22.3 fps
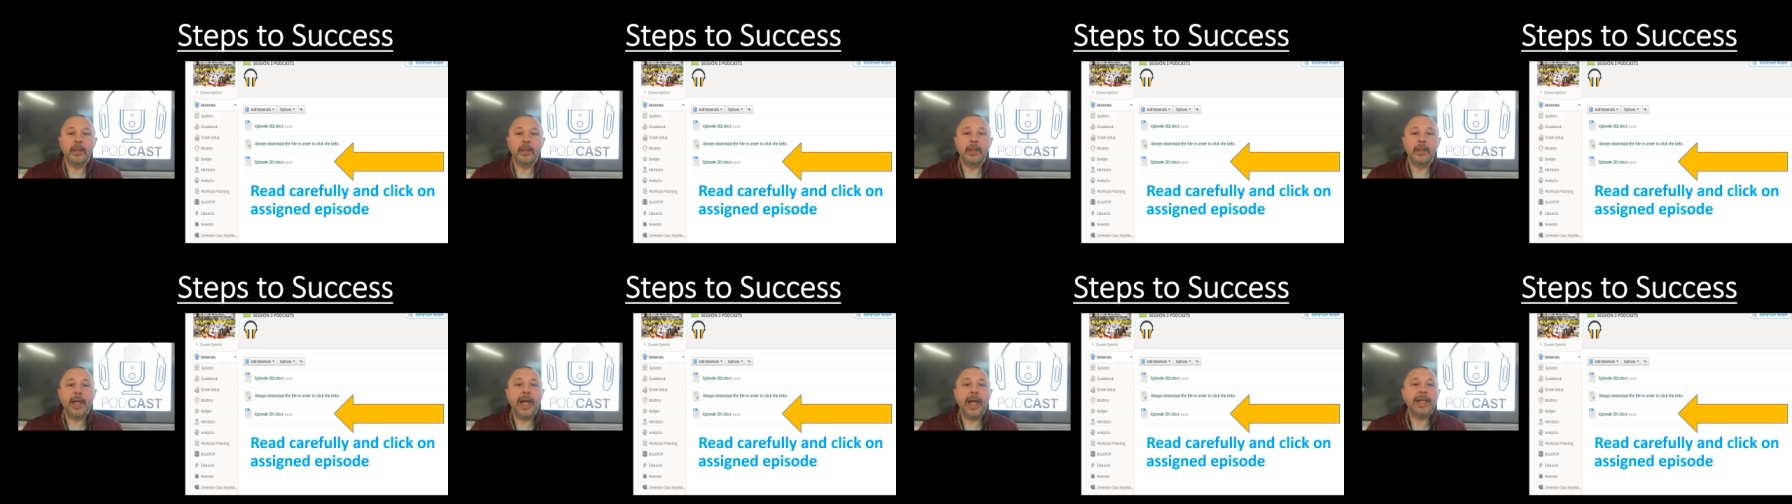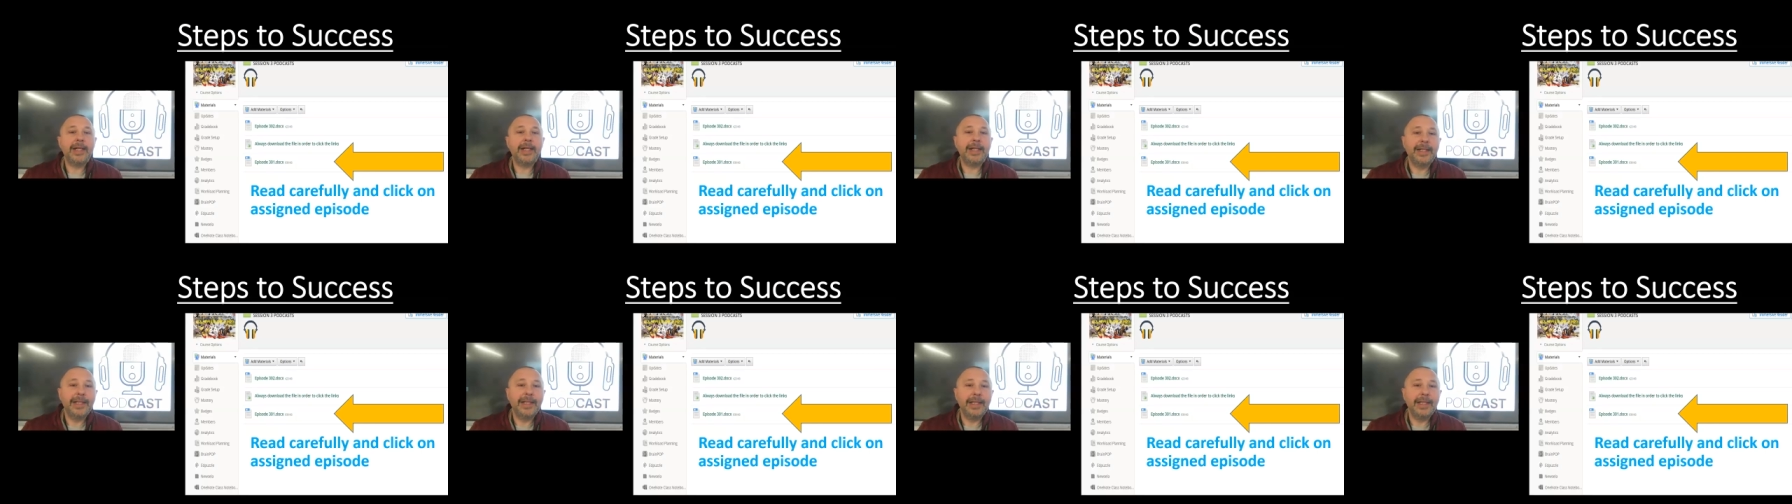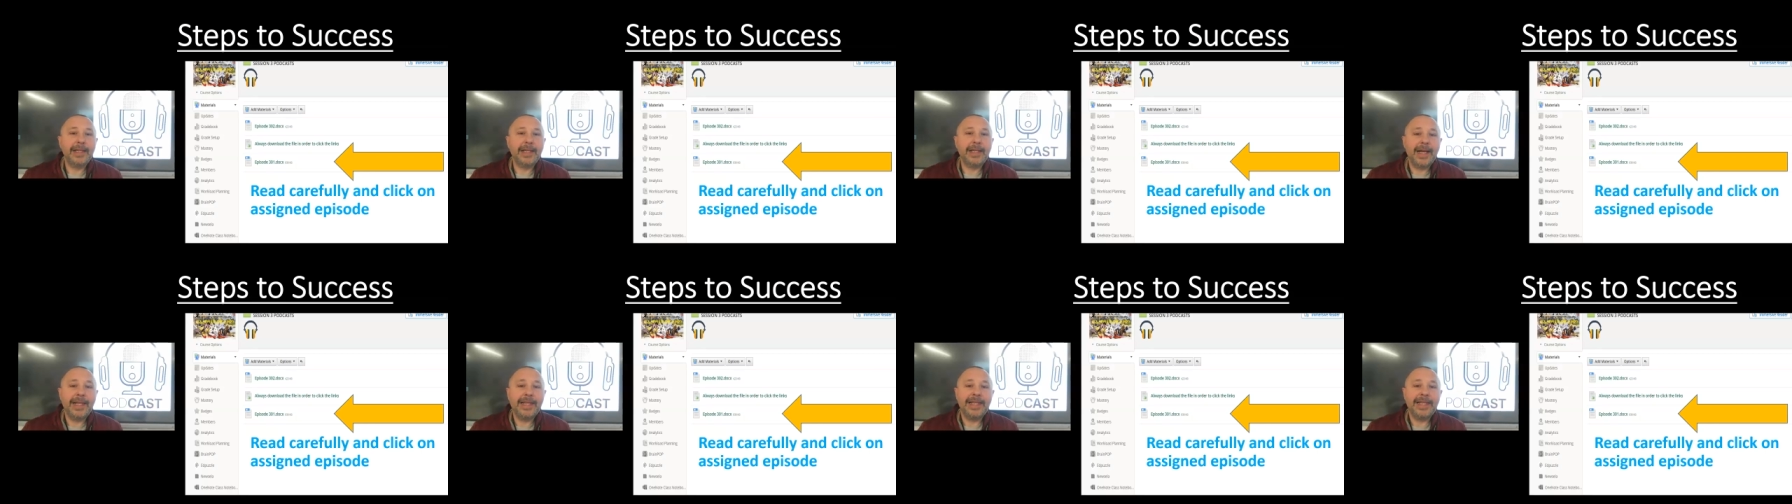then
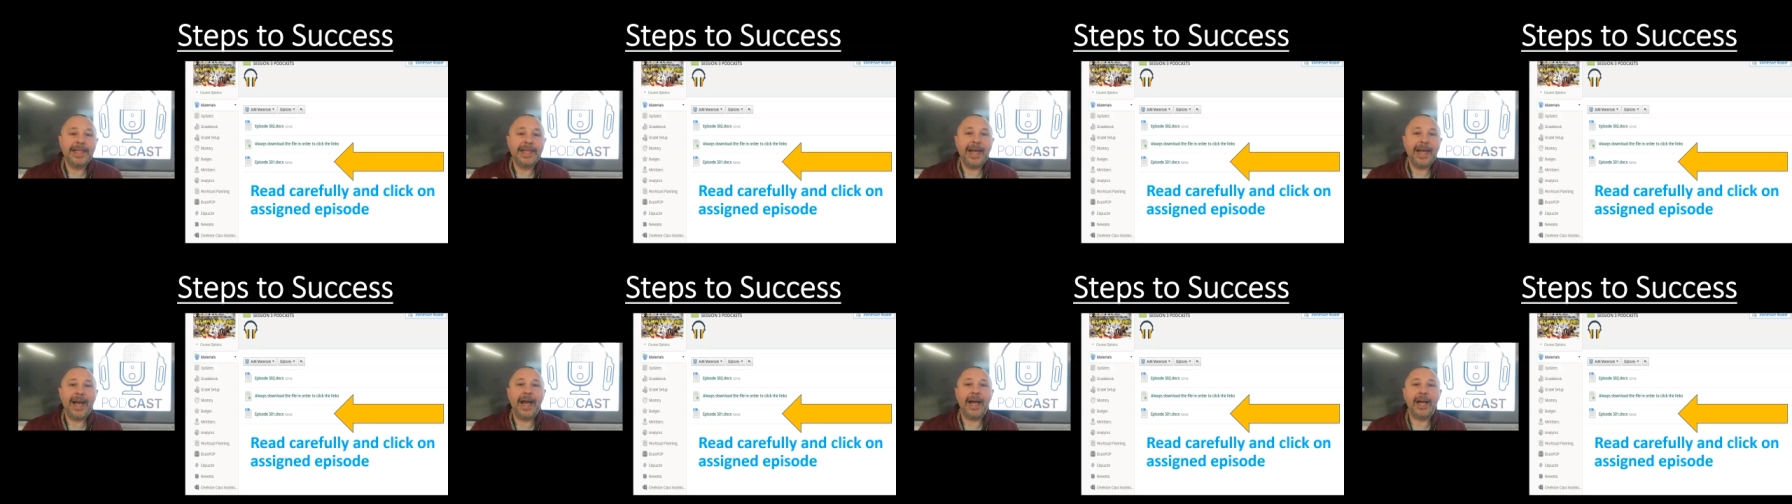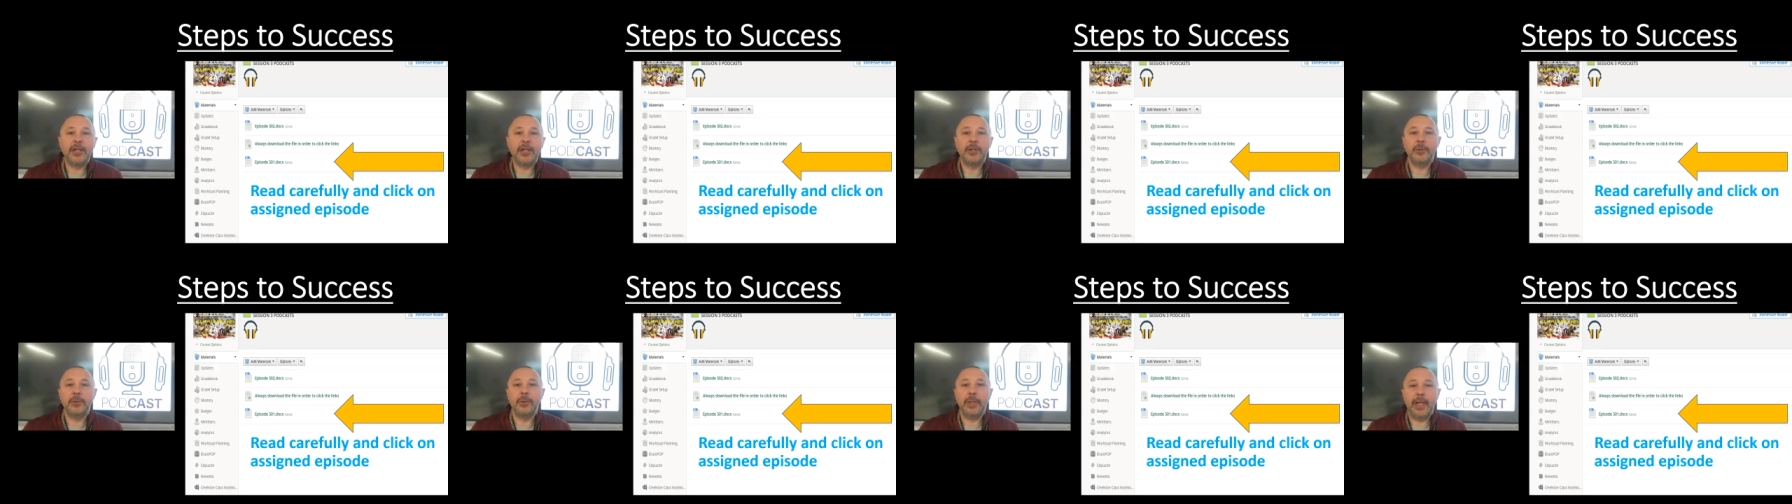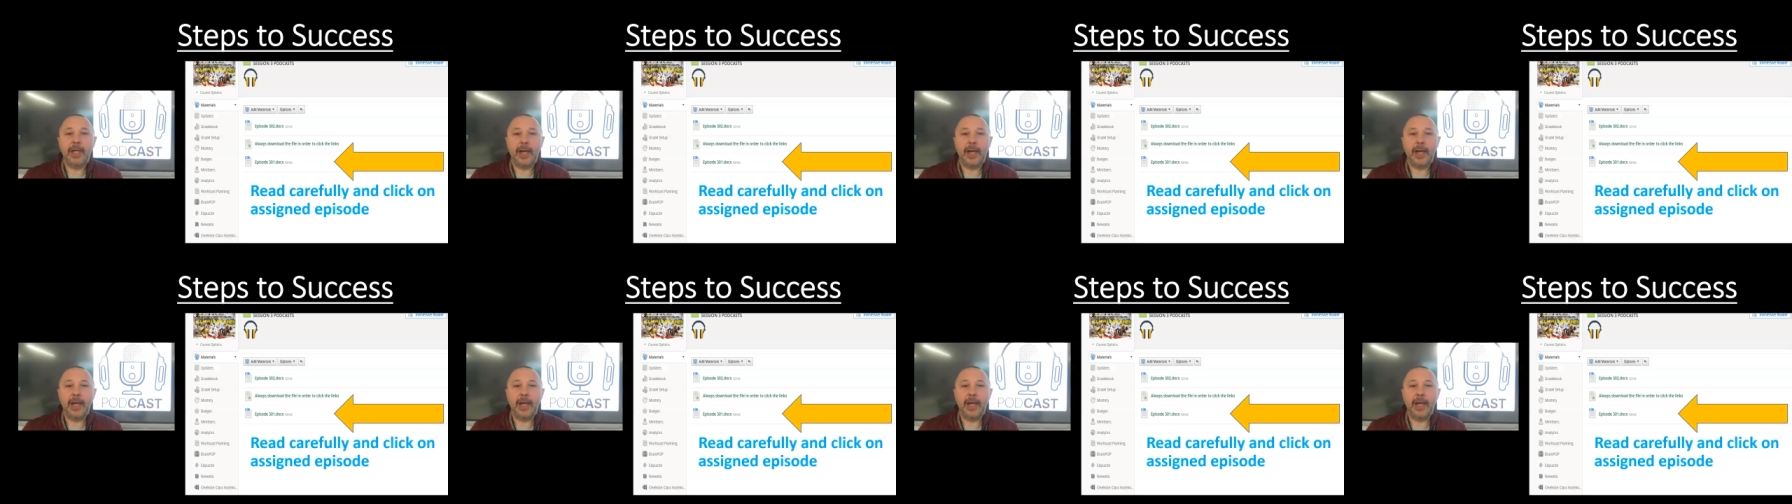click on the actual